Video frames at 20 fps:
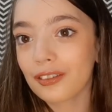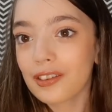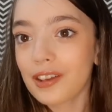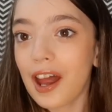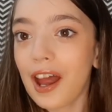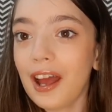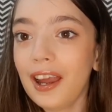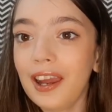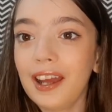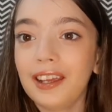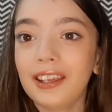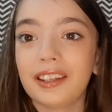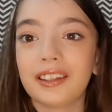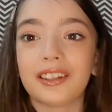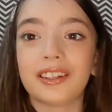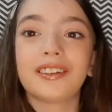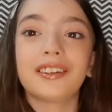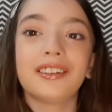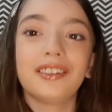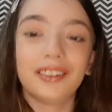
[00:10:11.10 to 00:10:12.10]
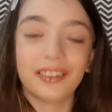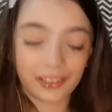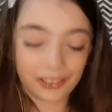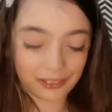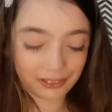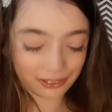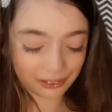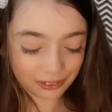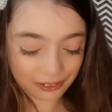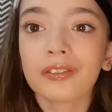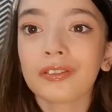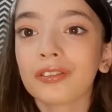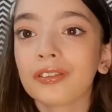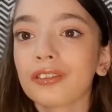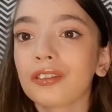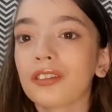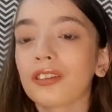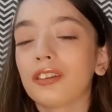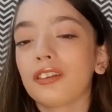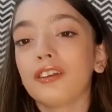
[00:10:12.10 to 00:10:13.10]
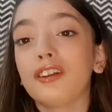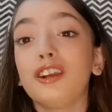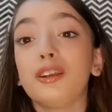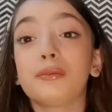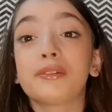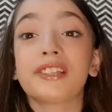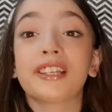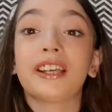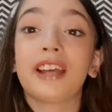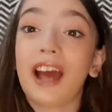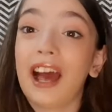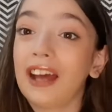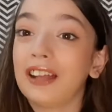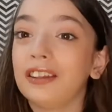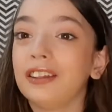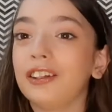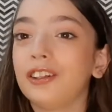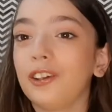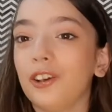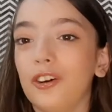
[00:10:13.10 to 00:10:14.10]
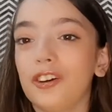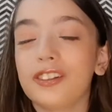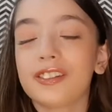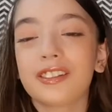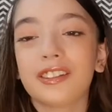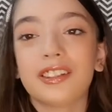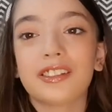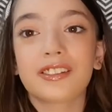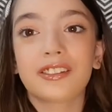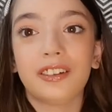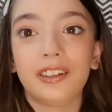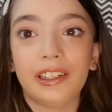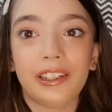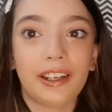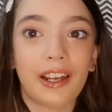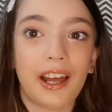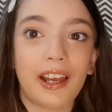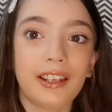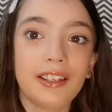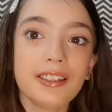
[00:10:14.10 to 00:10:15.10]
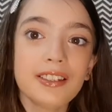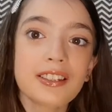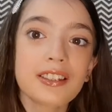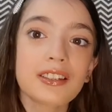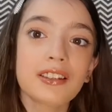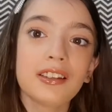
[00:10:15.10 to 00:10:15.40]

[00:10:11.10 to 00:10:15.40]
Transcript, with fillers: I like it. The lipstick and the gloss is really nice.